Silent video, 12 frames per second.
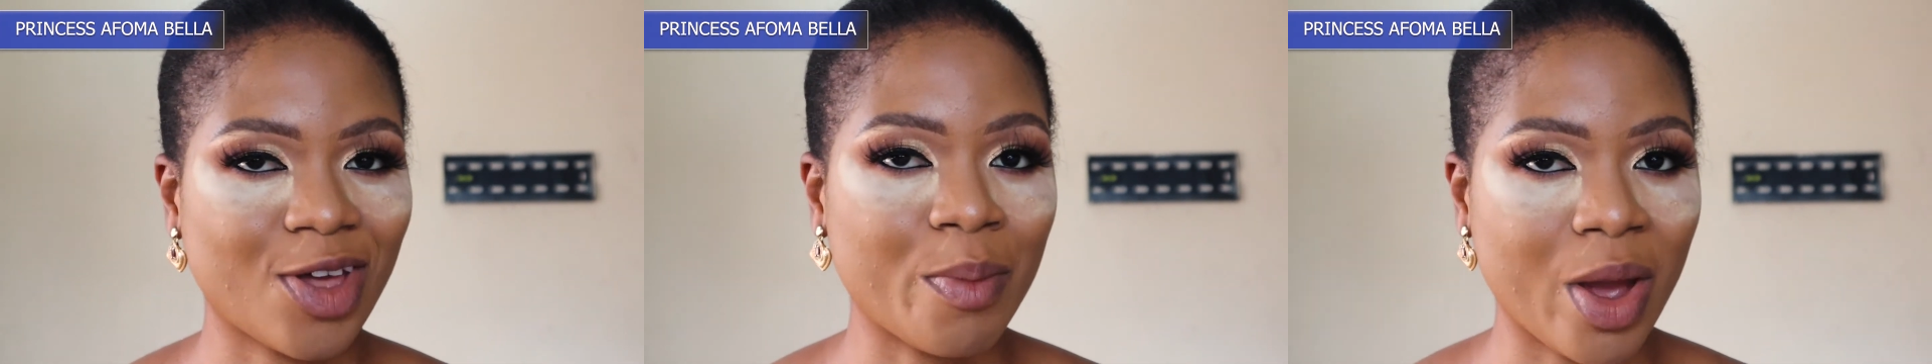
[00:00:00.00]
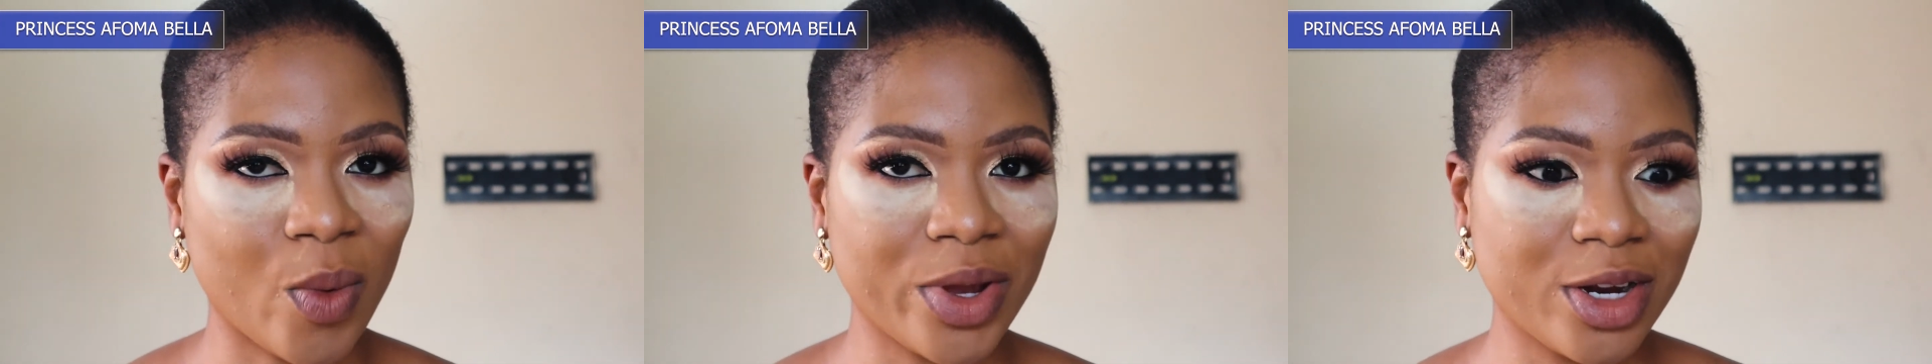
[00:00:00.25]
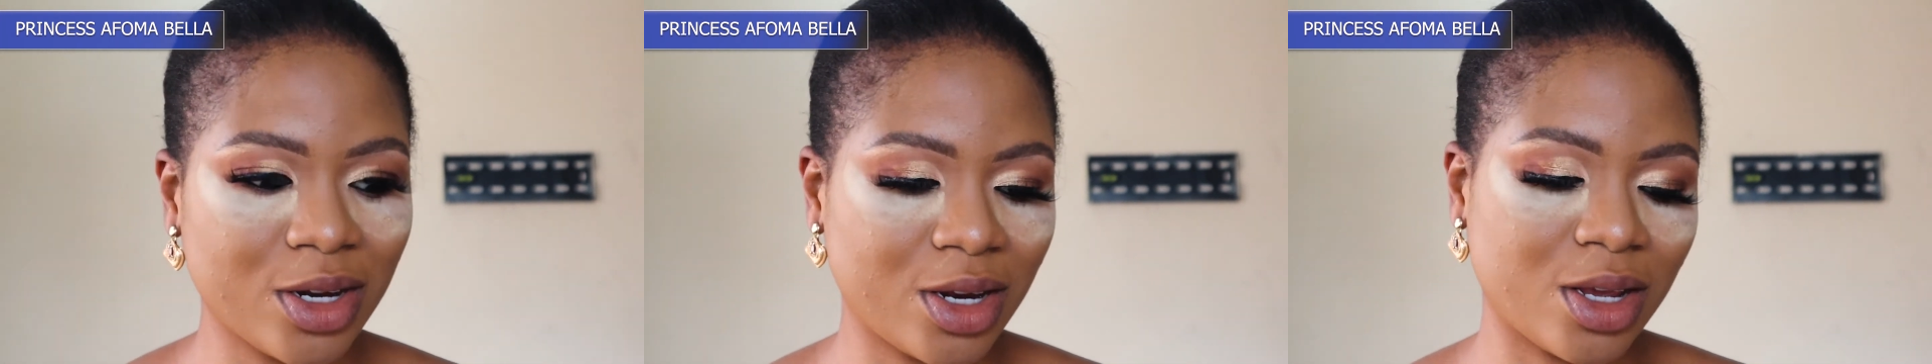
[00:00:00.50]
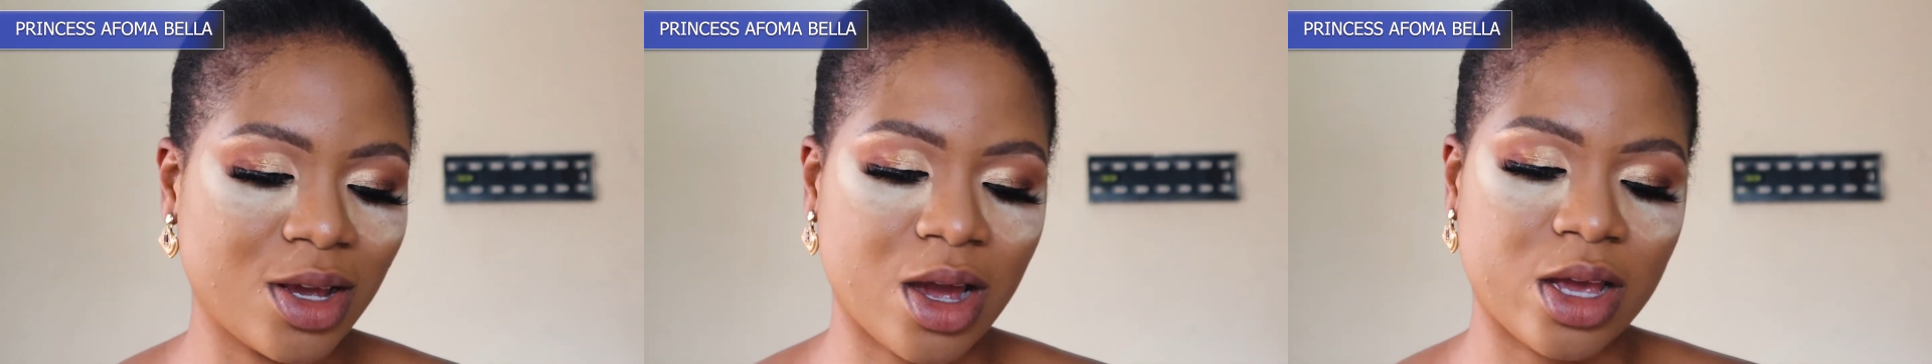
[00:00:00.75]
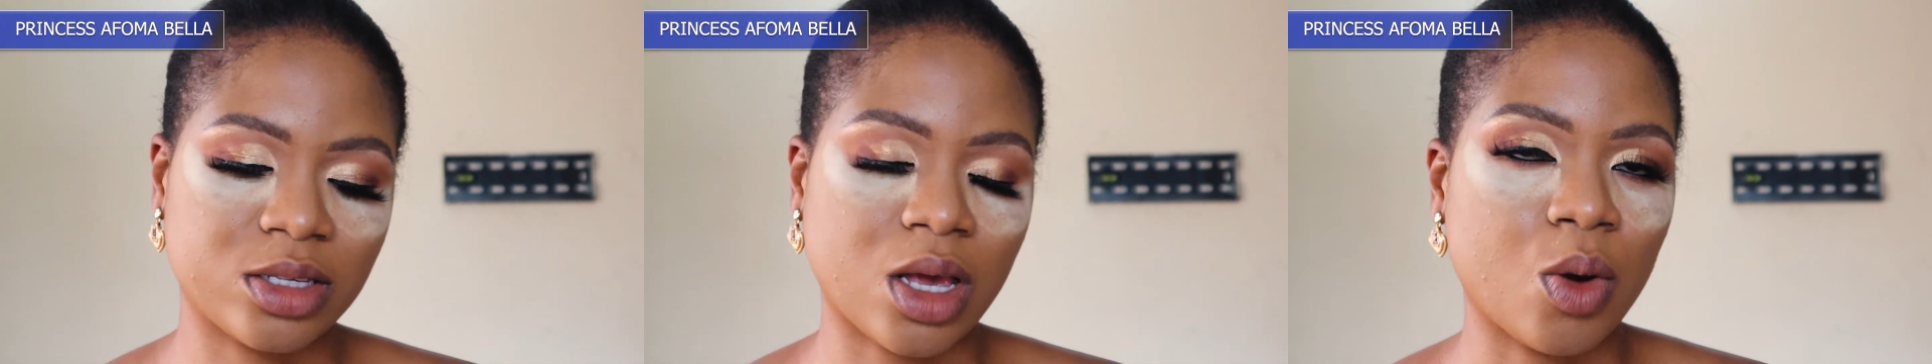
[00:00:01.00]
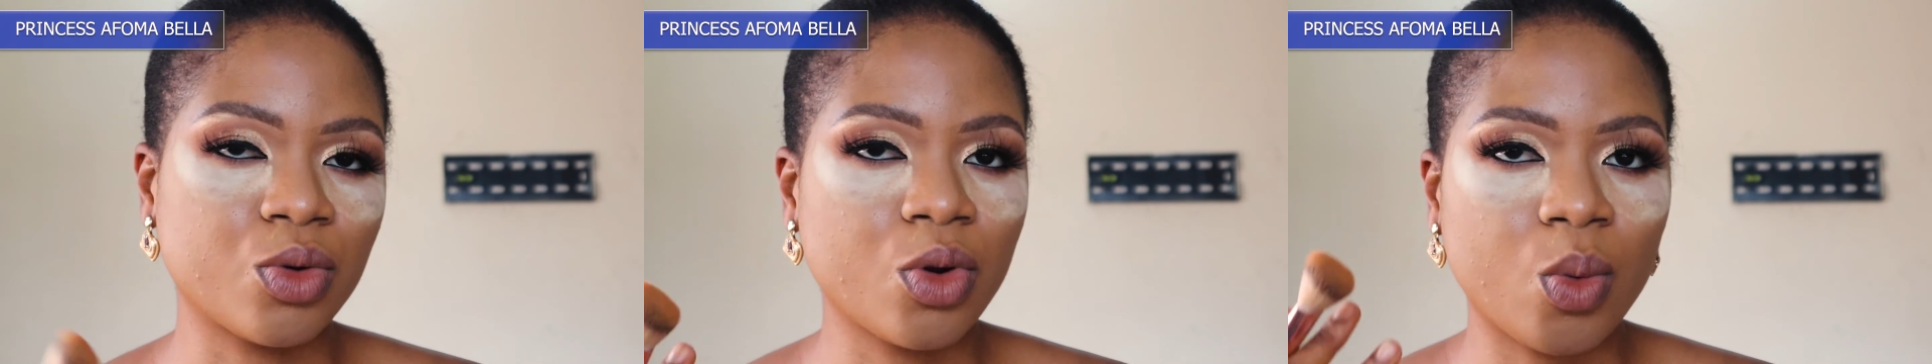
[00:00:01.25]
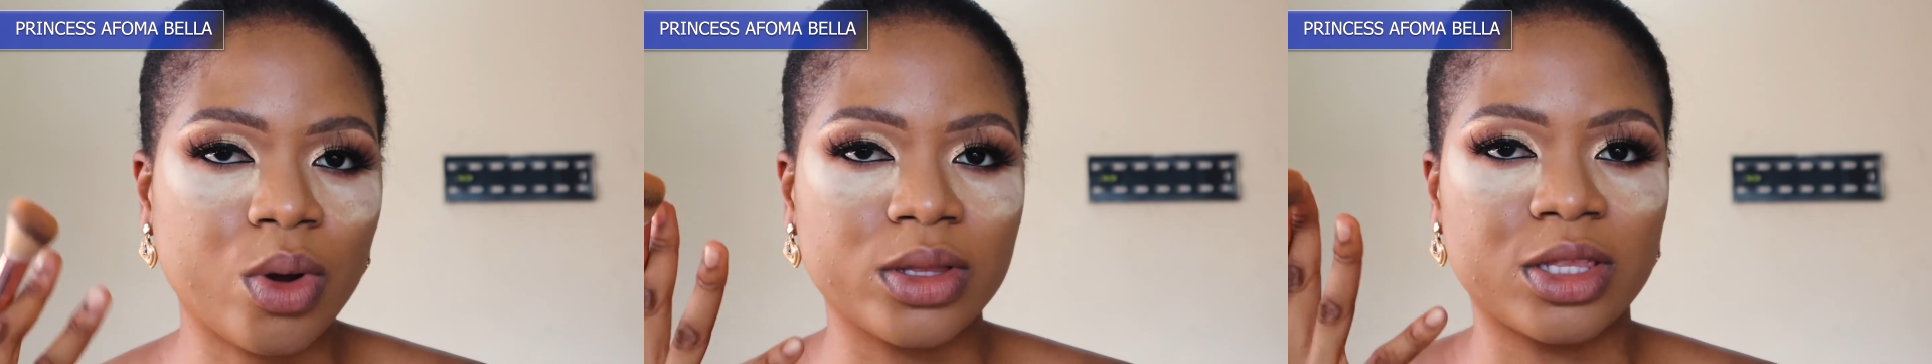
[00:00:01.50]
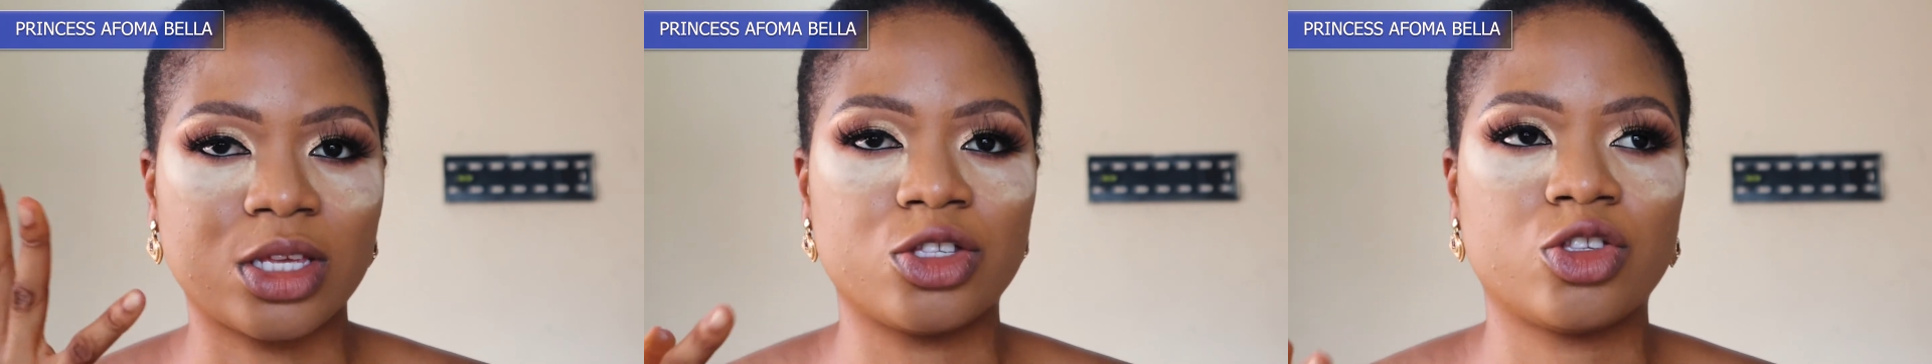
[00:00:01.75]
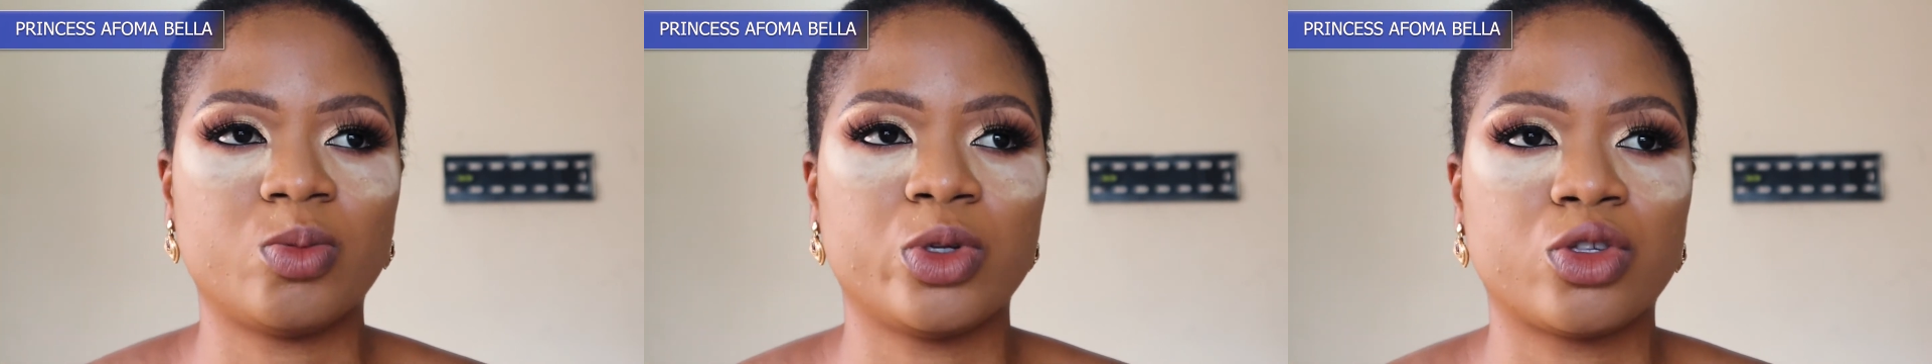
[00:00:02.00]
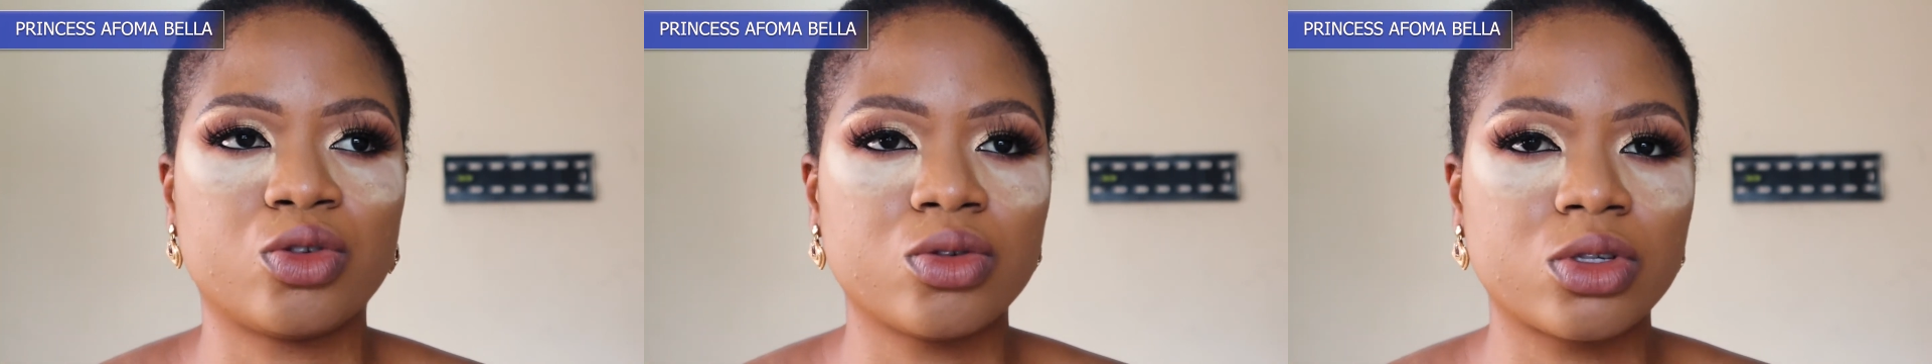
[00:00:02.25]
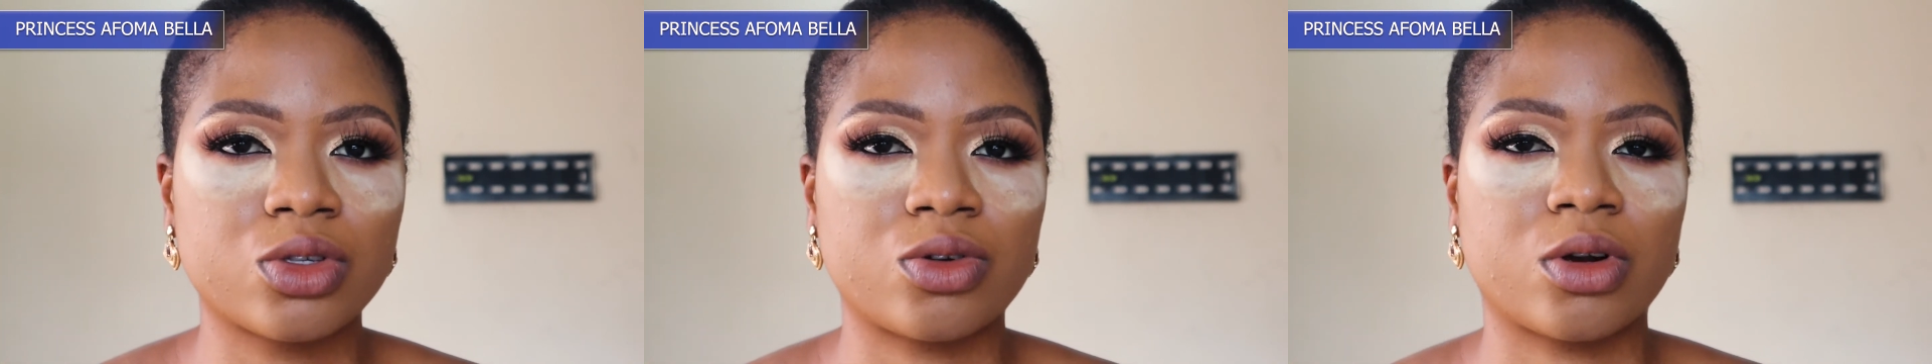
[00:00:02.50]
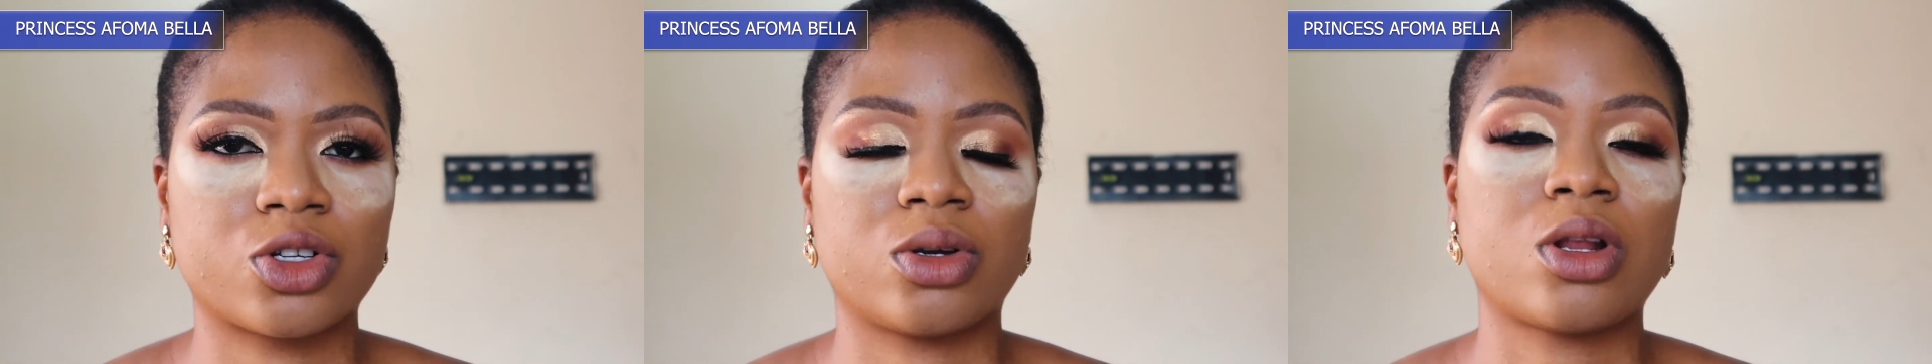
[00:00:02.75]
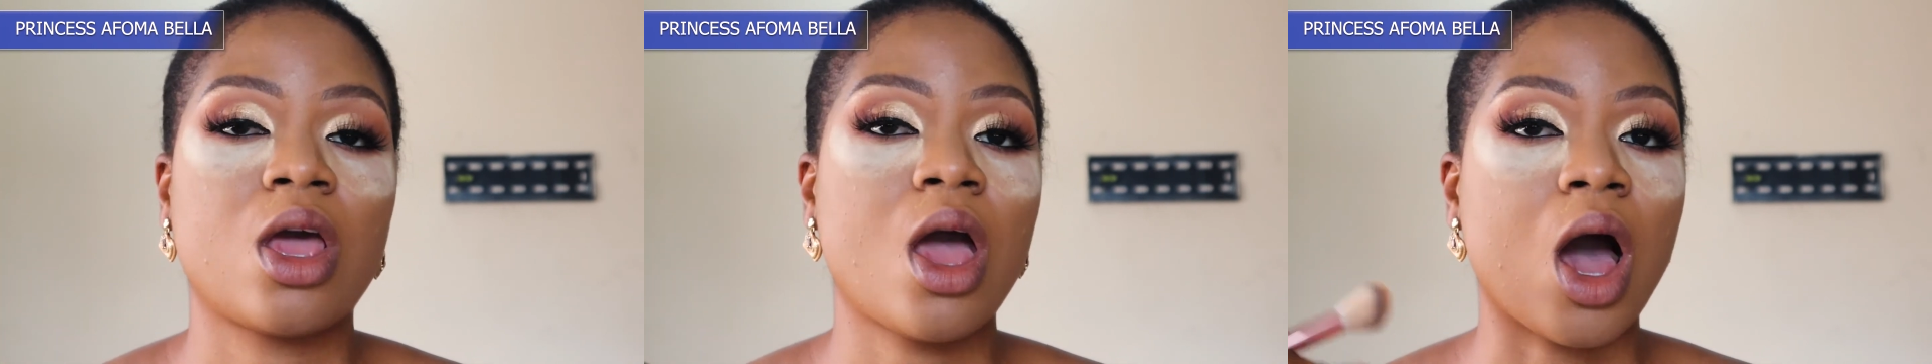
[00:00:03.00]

on my wedding day, guys, I wouldn't want things to be too structured.